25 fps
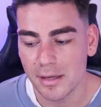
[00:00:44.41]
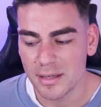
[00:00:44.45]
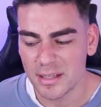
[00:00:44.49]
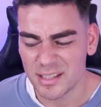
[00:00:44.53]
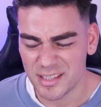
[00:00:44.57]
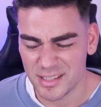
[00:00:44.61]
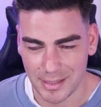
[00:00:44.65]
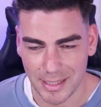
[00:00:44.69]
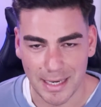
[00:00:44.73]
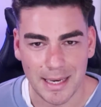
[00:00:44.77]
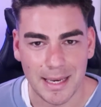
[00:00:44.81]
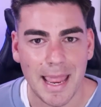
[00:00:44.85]

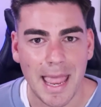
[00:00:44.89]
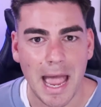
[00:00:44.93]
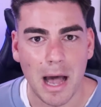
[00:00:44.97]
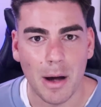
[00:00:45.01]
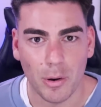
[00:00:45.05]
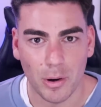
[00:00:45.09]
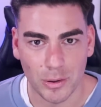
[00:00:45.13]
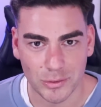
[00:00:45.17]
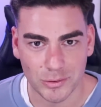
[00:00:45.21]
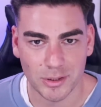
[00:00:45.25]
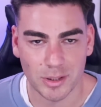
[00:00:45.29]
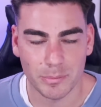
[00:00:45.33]
seeing how
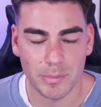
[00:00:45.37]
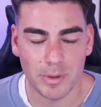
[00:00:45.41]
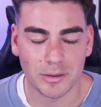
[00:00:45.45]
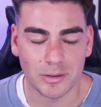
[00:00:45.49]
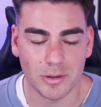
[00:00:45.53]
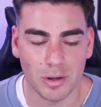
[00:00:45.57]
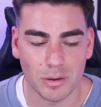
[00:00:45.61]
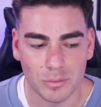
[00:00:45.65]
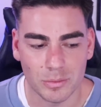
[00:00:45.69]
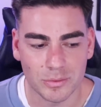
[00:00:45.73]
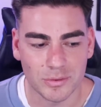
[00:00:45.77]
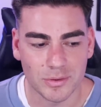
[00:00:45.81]
Oscar
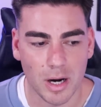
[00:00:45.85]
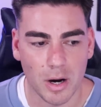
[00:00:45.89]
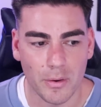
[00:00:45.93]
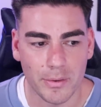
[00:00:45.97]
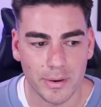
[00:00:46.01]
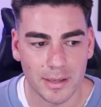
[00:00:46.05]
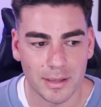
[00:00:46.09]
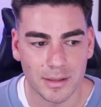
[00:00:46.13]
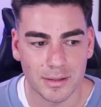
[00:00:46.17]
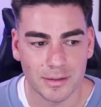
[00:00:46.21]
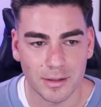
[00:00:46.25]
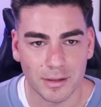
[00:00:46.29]
McDonald's
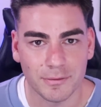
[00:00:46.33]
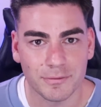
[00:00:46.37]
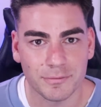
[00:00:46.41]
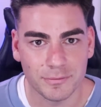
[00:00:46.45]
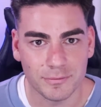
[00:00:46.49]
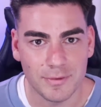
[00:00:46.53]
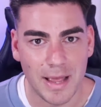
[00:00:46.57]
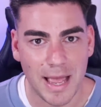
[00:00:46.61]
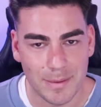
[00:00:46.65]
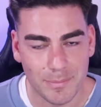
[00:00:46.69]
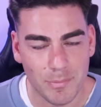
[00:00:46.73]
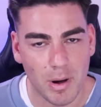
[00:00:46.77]
going, because I've
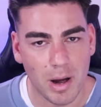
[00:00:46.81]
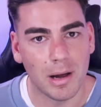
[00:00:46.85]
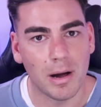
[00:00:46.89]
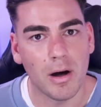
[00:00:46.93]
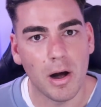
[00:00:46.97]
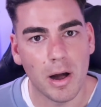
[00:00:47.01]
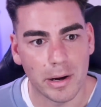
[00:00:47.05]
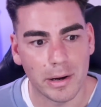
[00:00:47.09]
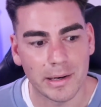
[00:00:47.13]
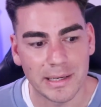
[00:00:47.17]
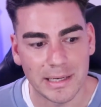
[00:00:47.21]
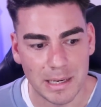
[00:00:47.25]
had my
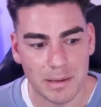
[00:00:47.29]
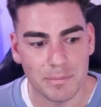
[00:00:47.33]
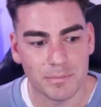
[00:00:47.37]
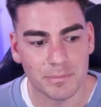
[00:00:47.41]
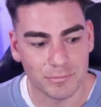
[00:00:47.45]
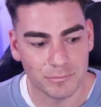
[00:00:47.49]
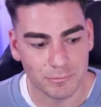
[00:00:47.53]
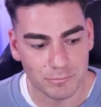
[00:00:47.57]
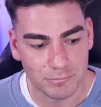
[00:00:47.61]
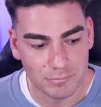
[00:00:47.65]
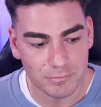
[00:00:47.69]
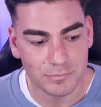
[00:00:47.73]
eye on
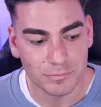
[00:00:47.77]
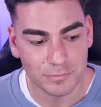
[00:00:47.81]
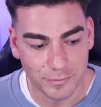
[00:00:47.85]
him